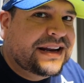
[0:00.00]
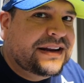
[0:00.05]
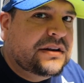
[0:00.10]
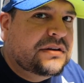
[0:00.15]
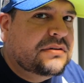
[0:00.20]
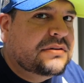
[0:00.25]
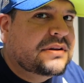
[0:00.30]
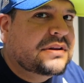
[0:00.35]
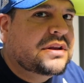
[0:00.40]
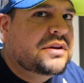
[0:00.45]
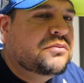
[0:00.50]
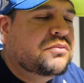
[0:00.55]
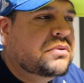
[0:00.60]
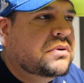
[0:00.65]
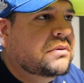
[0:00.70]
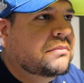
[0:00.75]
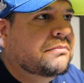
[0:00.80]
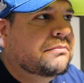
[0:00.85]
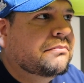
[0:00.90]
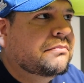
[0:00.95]
And I know that he
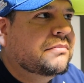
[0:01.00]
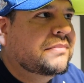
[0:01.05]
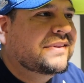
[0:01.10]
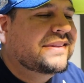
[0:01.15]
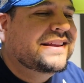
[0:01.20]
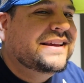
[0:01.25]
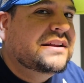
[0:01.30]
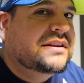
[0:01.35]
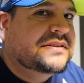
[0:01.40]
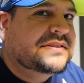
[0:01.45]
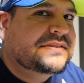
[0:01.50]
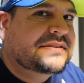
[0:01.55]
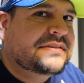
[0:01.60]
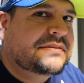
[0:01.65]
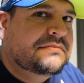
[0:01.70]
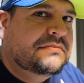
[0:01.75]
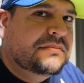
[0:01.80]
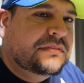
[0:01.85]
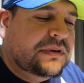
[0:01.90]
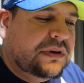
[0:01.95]
wouldn't lead
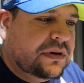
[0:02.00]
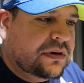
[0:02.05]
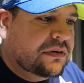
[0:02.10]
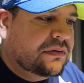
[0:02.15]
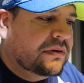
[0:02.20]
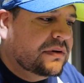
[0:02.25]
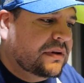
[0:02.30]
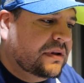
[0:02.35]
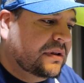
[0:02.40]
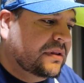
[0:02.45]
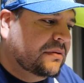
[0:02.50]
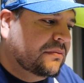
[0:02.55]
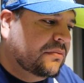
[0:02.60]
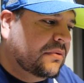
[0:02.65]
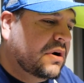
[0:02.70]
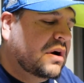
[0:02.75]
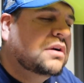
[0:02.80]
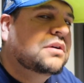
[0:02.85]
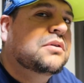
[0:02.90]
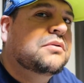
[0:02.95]
us, you know, in the
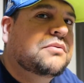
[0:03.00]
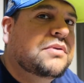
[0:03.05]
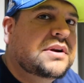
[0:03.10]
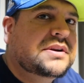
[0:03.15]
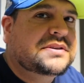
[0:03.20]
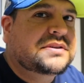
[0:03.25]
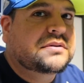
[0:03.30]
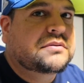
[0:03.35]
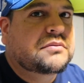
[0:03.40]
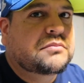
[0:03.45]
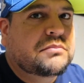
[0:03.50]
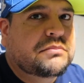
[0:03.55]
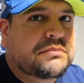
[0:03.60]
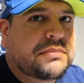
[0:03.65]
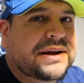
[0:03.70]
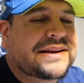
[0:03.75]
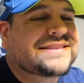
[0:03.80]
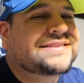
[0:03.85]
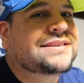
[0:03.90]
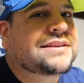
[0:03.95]
wrong direction by